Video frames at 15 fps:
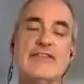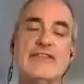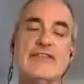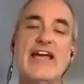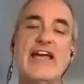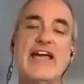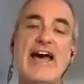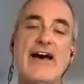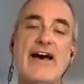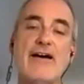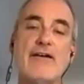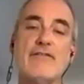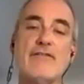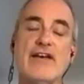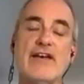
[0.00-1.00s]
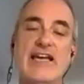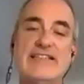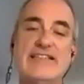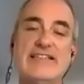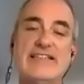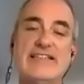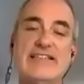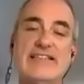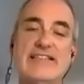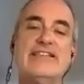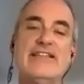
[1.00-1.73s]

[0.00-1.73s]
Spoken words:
they have a dignity,